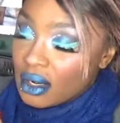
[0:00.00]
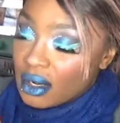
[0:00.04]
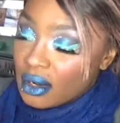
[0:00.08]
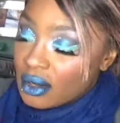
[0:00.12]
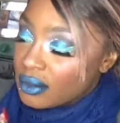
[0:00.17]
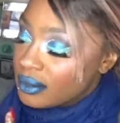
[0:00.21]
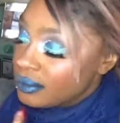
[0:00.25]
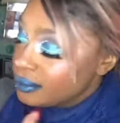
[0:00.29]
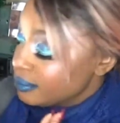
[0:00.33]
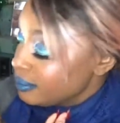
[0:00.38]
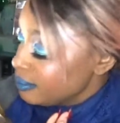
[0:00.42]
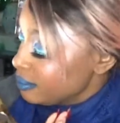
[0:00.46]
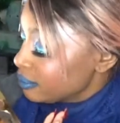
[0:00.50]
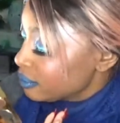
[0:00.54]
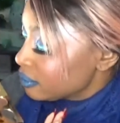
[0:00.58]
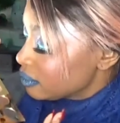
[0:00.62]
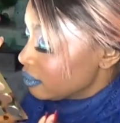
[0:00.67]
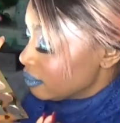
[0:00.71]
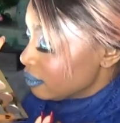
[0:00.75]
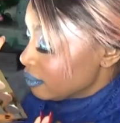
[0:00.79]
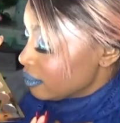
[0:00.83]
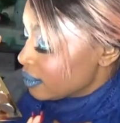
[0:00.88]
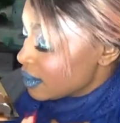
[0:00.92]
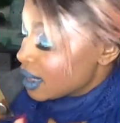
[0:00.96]
Oh,
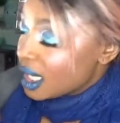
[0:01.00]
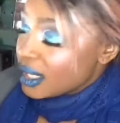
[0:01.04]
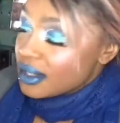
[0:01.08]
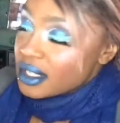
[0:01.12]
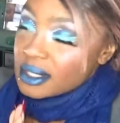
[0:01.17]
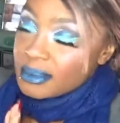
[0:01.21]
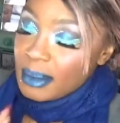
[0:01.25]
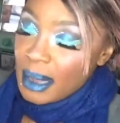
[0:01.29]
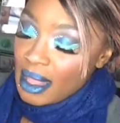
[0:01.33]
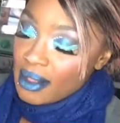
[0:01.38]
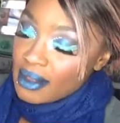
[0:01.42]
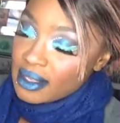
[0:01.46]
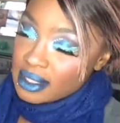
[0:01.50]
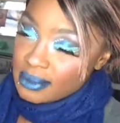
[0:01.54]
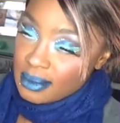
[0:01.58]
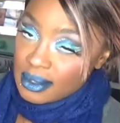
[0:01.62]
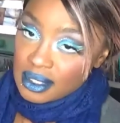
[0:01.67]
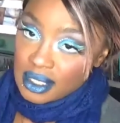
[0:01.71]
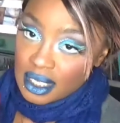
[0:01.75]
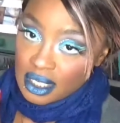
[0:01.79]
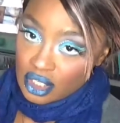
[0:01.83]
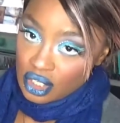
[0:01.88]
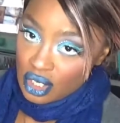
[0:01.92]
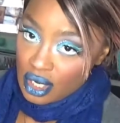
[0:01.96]
and this palette
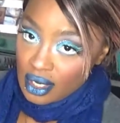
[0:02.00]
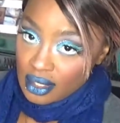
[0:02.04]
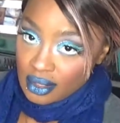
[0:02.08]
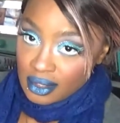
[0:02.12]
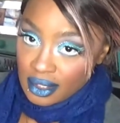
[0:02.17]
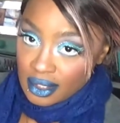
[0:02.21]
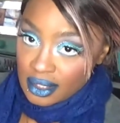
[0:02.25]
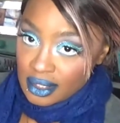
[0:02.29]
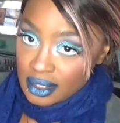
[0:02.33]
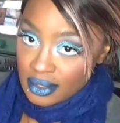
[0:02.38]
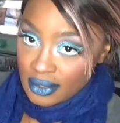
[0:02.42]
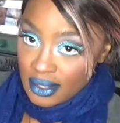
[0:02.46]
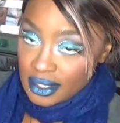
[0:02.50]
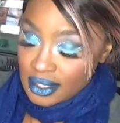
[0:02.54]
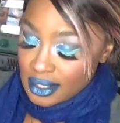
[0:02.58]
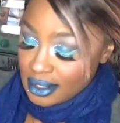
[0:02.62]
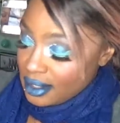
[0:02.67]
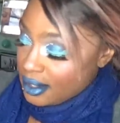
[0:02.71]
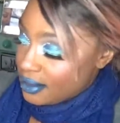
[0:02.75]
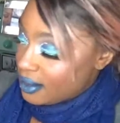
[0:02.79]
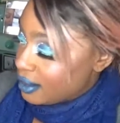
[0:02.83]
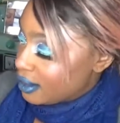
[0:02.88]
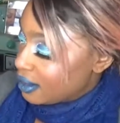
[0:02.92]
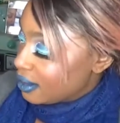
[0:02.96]
smells like chocolate, so that's
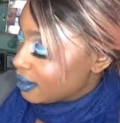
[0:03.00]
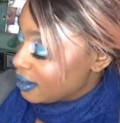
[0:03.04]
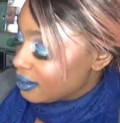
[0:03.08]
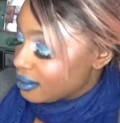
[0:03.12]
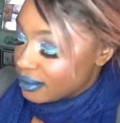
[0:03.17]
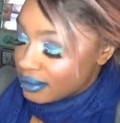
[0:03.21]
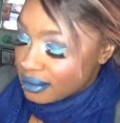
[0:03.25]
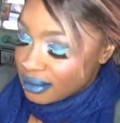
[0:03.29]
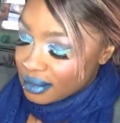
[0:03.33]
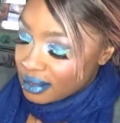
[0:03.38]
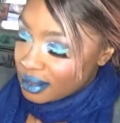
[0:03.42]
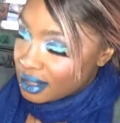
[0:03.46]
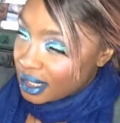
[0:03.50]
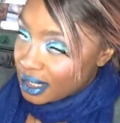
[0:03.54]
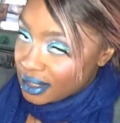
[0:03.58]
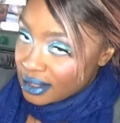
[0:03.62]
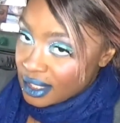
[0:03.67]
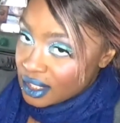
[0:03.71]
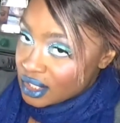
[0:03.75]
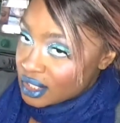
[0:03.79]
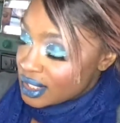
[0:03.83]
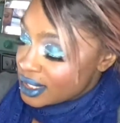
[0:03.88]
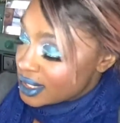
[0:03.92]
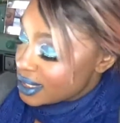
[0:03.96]
another thing
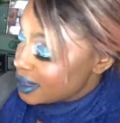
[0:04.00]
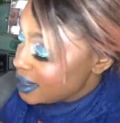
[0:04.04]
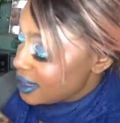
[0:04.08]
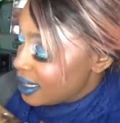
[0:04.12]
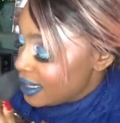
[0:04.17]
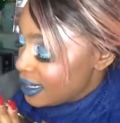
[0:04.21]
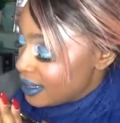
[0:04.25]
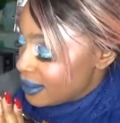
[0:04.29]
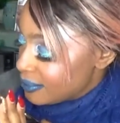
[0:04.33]
that just